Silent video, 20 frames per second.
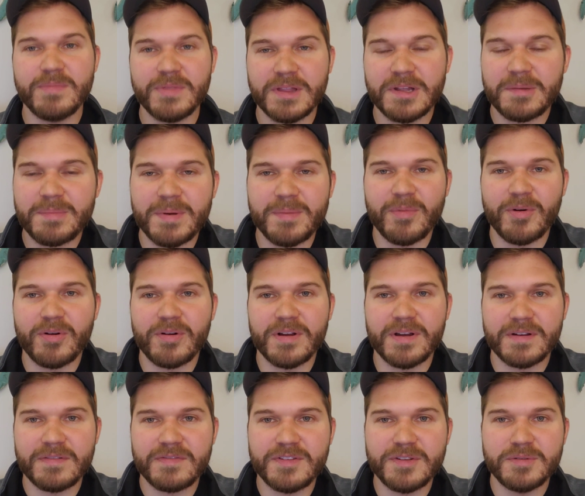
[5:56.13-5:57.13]
little bit more
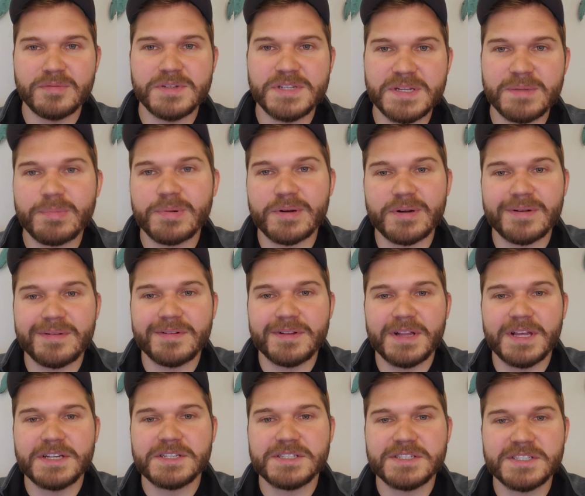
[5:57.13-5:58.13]
on a few deeper
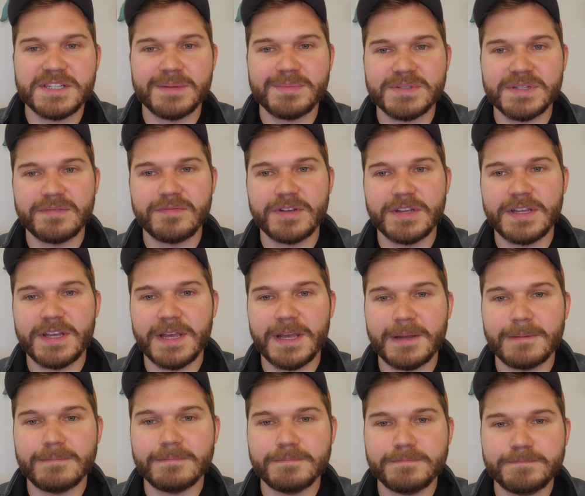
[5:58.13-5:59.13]
relationships if we
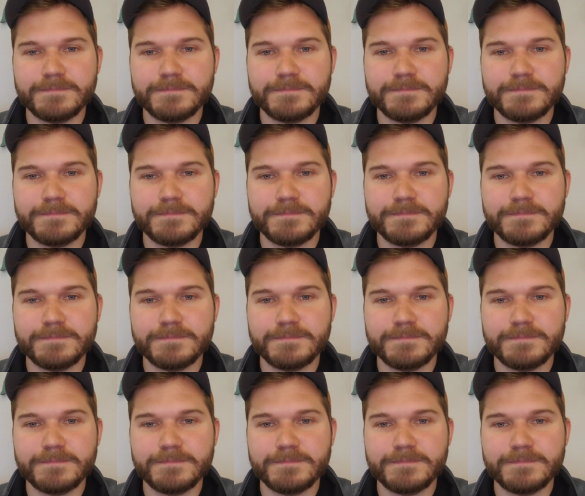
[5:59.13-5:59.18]
can.